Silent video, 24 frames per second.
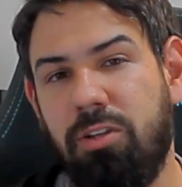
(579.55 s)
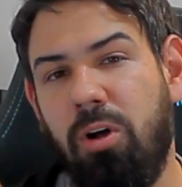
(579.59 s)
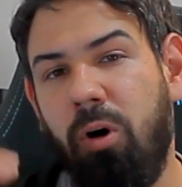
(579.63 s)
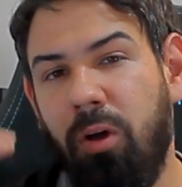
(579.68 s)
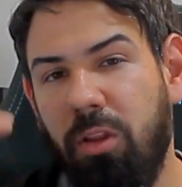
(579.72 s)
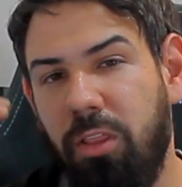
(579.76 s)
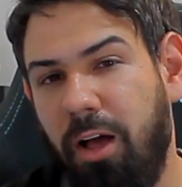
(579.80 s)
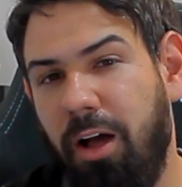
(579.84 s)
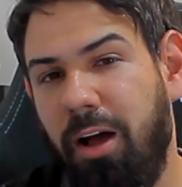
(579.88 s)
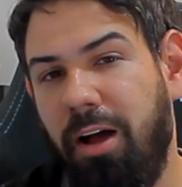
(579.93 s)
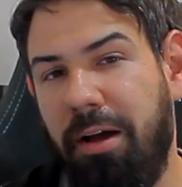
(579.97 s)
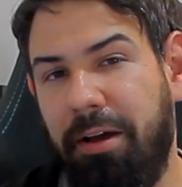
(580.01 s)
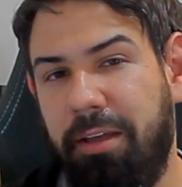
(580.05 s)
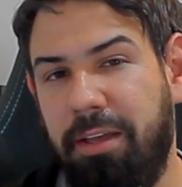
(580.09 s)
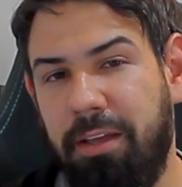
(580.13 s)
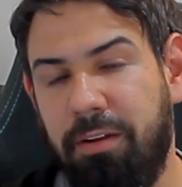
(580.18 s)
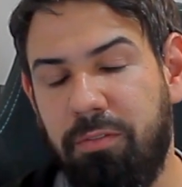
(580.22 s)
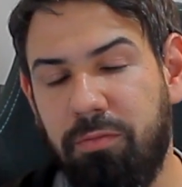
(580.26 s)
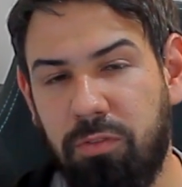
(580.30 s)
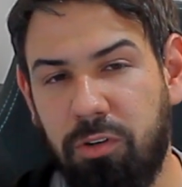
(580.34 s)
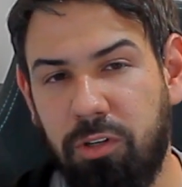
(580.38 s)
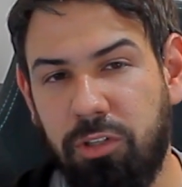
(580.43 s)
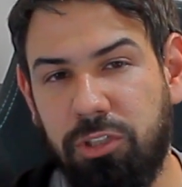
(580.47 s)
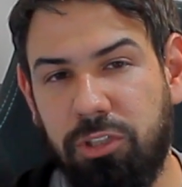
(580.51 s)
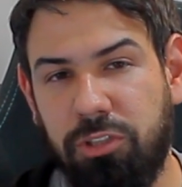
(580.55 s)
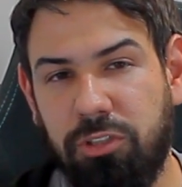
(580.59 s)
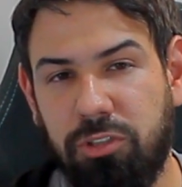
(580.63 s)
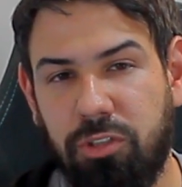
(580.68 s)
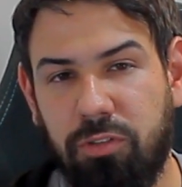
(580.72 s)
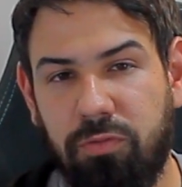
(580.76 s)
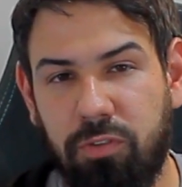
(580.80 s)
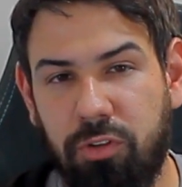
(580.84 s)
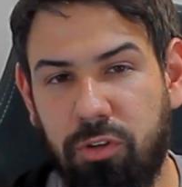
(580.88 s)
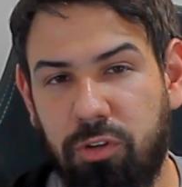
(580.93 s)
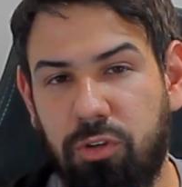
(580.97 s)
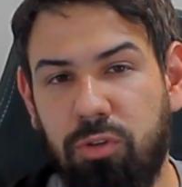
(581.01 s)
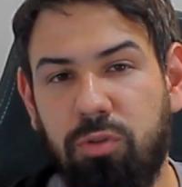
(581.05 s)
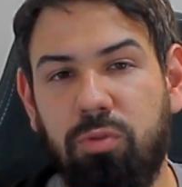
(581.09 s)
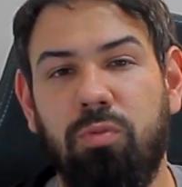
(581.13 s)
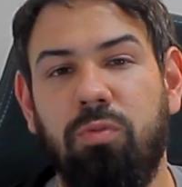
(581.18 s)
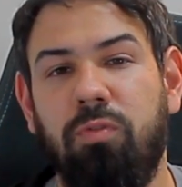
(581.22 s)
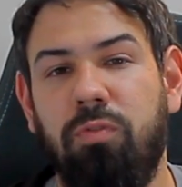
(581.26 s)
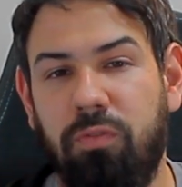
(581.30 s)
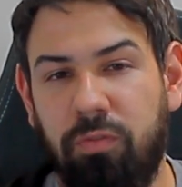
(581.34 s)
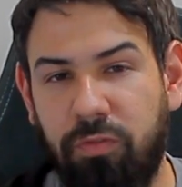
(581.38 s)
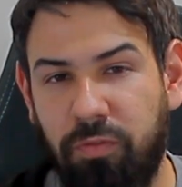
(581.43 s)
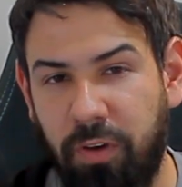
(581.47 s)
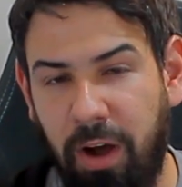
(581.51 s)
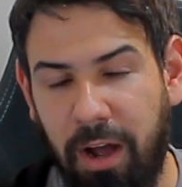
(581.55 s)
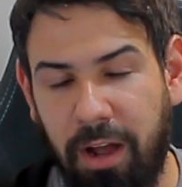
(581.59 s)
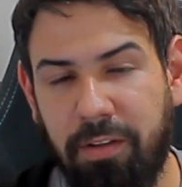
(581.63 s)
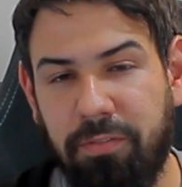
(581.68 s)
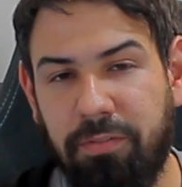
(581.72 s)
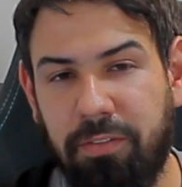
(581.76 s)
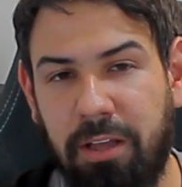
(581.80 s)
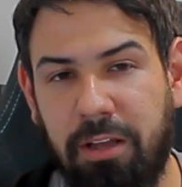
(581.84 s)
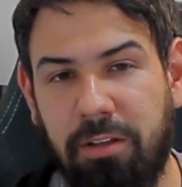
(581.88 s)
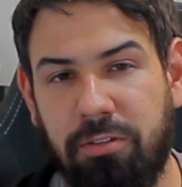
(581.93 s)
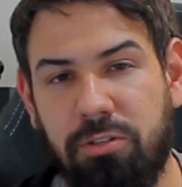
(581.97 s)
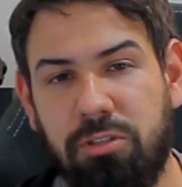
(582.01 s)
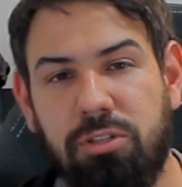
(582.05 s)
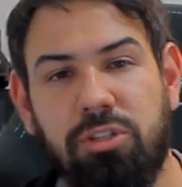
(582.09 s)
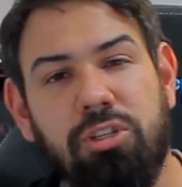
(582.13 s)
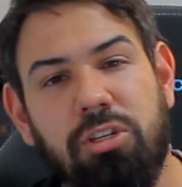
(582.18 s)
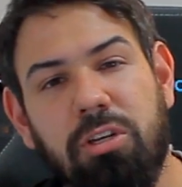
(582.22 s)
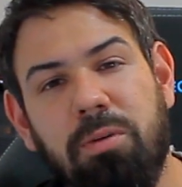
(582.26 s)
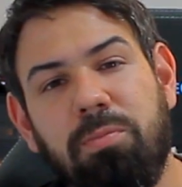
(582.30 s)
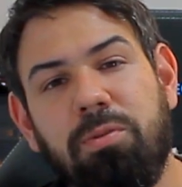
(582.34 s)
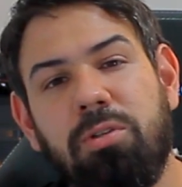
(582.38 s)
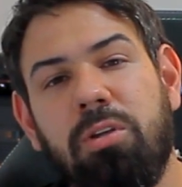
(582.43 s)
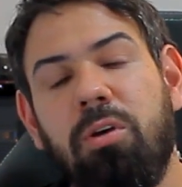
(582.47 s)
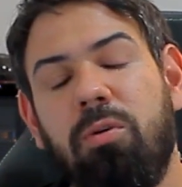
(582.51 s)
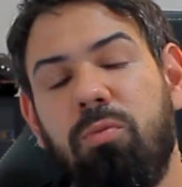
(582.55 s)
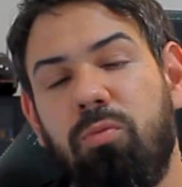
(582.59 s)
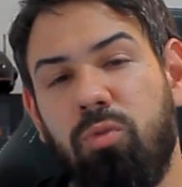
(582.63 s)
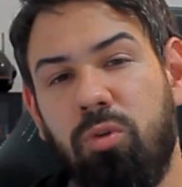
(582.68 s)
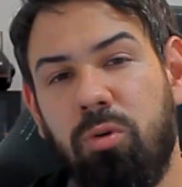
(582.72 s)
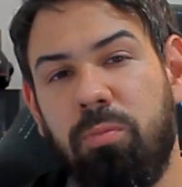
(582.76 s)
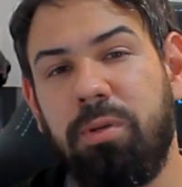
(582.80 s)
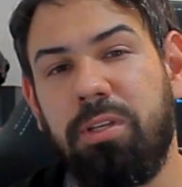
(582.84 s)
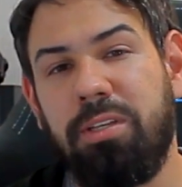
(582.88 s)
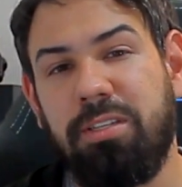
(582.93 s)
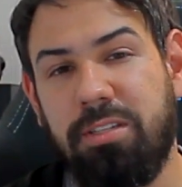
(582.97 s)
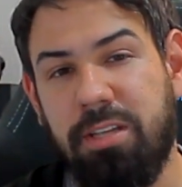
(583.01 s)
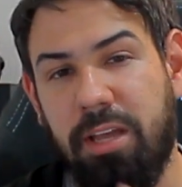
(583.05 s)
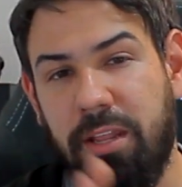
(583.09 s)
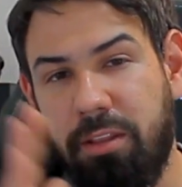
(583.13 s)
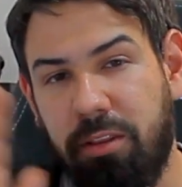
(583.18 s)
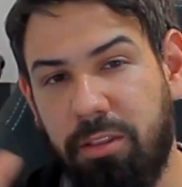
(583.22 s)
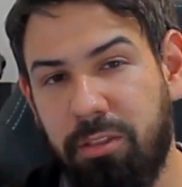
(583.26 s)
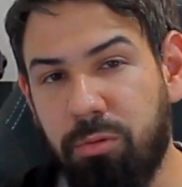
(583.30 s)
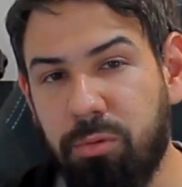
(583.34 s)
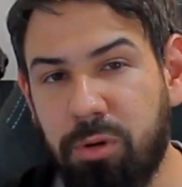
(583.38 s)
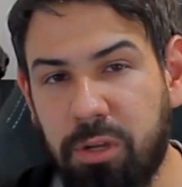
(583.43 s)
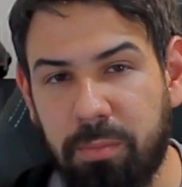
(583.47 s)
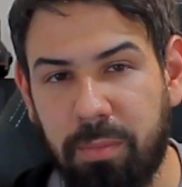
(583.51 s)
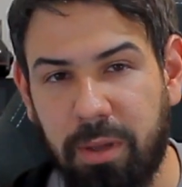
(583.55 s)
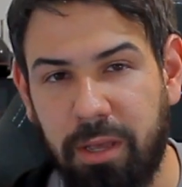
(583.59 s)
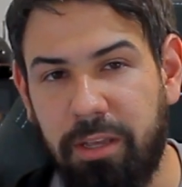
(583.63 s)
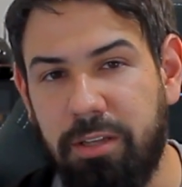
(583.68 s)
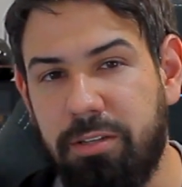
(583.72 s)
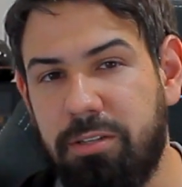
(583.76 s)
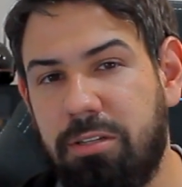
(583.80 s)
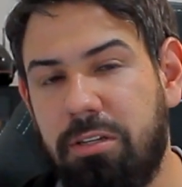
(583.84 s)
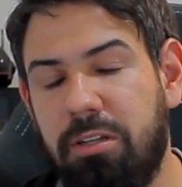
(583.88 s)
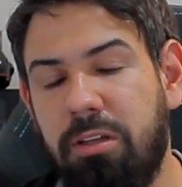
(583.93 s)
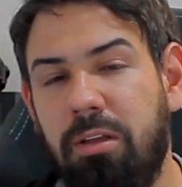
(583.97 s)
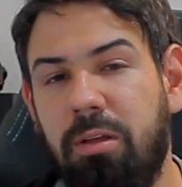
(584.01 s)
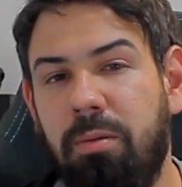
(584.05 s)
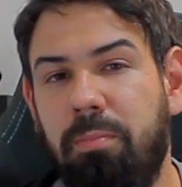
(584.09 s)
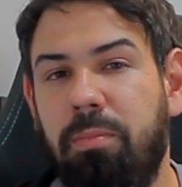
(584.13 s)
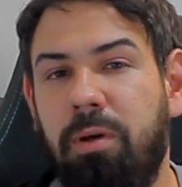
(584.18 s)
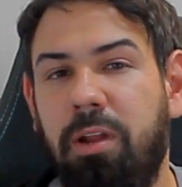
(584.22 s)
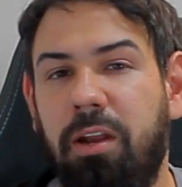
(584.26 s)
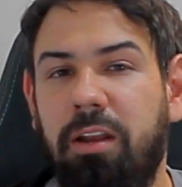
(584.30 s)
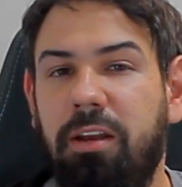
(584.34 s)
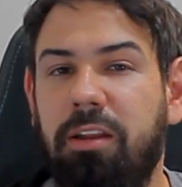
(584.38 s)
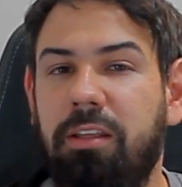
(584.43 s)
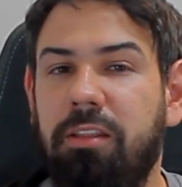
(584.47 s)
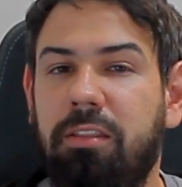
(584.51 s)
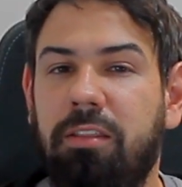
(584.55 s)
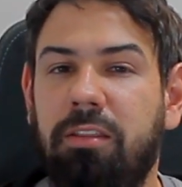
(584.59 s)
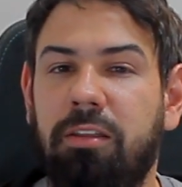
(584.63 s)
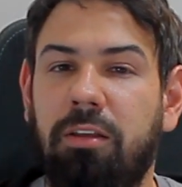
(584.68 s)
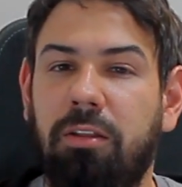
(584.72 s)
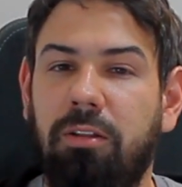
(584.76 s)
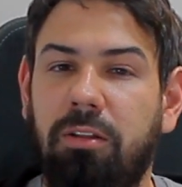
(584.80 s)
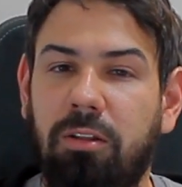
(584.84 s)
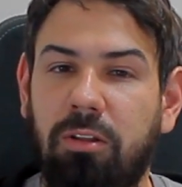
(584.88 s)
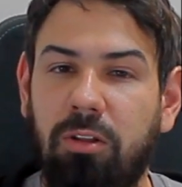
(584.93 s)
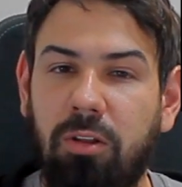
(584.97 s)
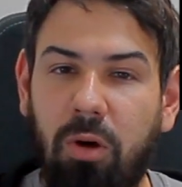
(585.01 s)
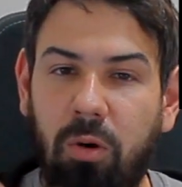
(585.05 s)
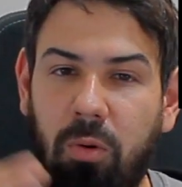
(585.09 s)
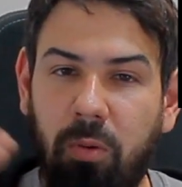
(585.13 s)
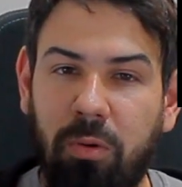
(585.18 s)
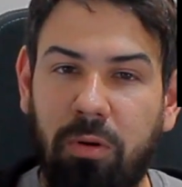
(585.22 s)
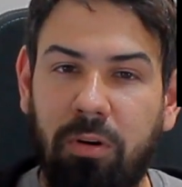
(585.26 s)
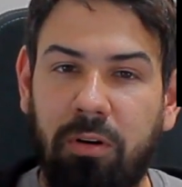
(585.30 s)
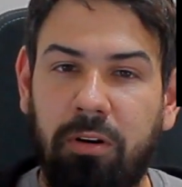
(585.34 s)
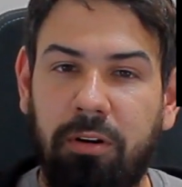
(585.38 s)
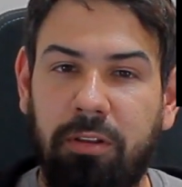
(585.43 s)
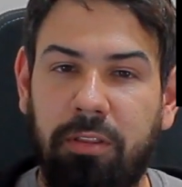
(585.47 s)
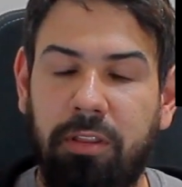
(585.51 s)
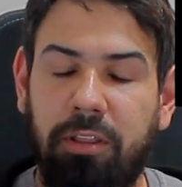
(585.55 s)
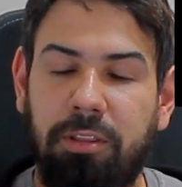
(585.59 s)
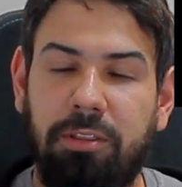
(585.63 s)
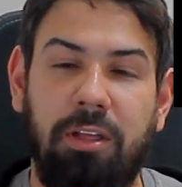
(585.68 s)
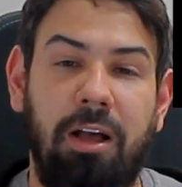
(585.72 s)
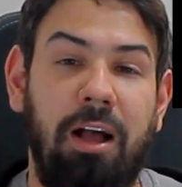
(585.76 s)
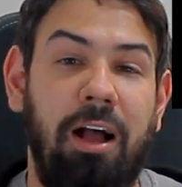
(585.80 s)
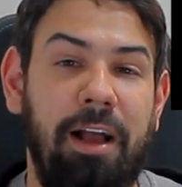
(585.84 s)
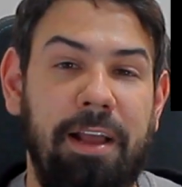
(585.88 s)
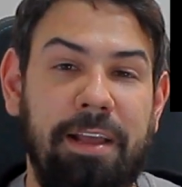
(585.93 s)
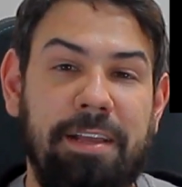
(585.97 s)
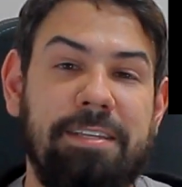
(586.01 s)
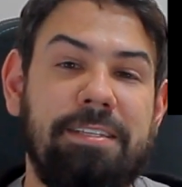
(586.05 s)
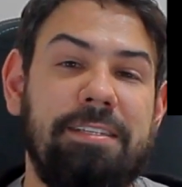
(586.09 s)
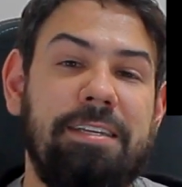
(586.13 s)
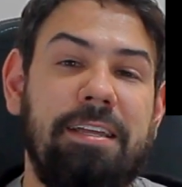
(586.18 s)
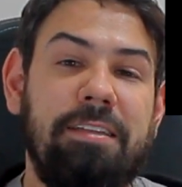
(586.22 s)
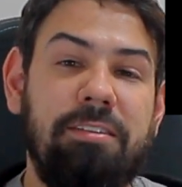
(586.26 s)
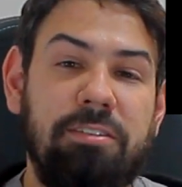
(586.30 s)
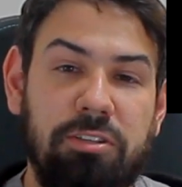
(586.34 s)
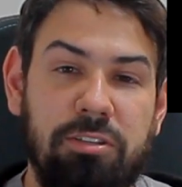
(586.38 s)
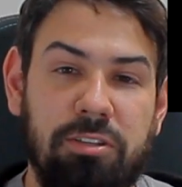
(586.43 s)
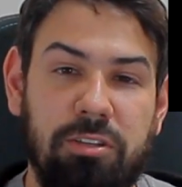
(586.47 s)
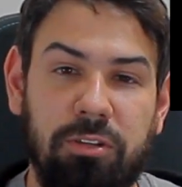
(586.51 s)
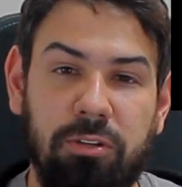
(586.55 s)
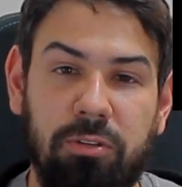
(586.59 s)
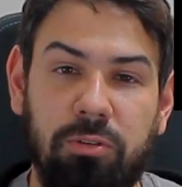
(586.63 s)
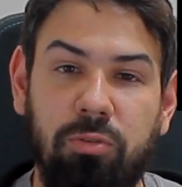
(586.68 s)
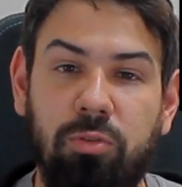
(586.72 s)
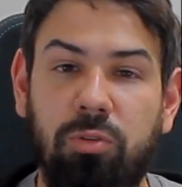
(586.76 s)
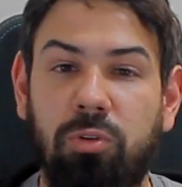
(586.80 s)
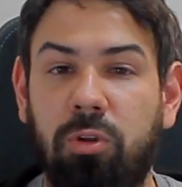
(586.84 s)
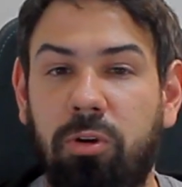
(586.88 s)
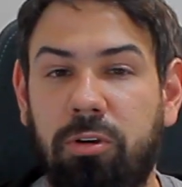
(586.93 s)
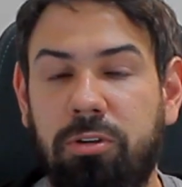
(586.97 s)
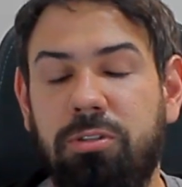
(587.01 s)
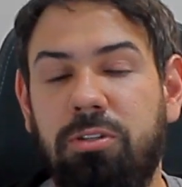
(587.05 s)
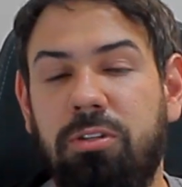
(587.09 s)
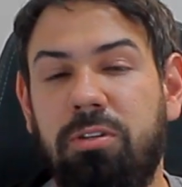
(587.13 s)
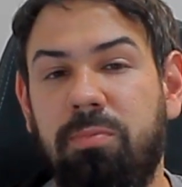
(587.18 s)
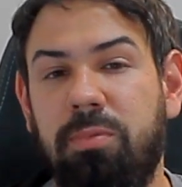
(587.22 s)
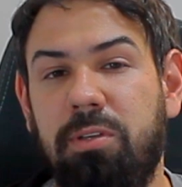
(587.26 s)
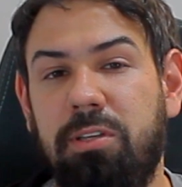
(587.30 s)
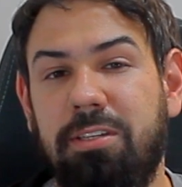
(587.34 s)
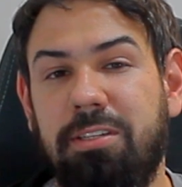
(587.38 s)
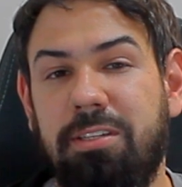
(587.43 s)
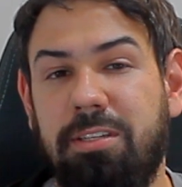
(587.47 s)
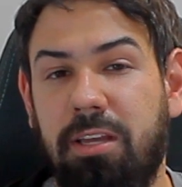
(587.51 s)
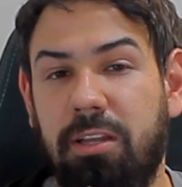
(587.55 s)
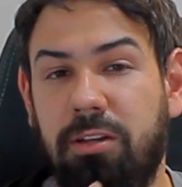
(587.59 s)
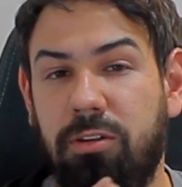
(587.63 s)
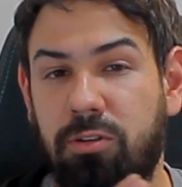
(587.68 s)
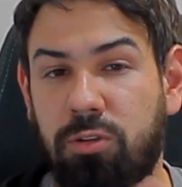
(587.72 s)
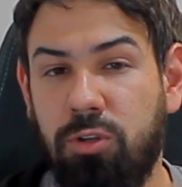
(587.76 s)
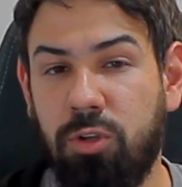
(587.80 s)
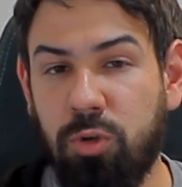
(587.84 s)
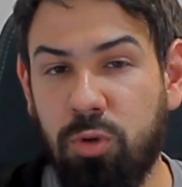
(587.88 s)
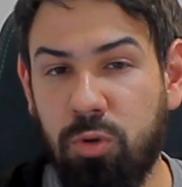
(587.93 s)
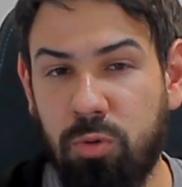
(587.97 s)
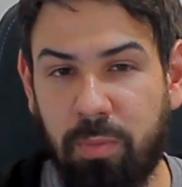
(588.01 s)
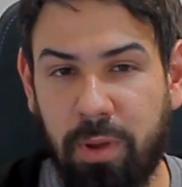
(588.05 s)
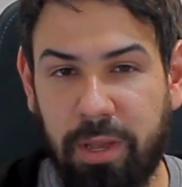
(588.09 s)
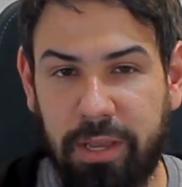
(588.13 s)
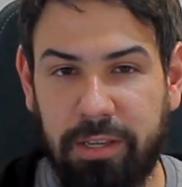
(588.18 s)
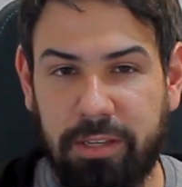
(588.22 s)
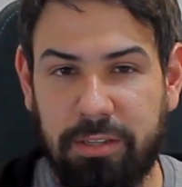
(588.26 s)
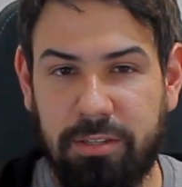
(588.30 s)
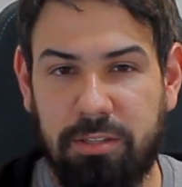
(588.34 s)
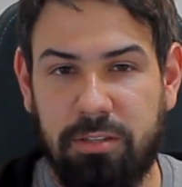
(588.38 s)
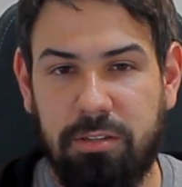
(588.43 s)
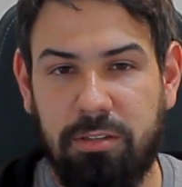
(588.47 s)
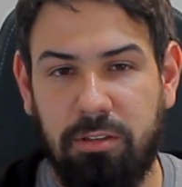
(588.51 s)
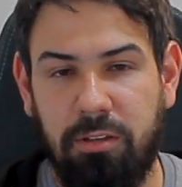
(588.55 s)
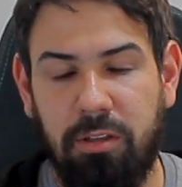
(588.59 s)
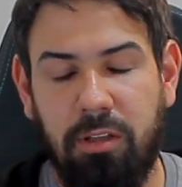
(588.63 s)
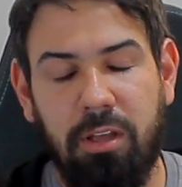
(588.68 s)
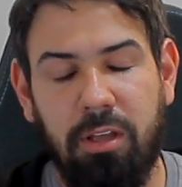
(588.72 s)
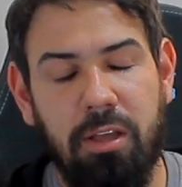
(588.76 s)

All the high-end versions of the new 5000 chips will be Zen 3 based, but anything lower than the highest end SKU looks to be Zen 2 based.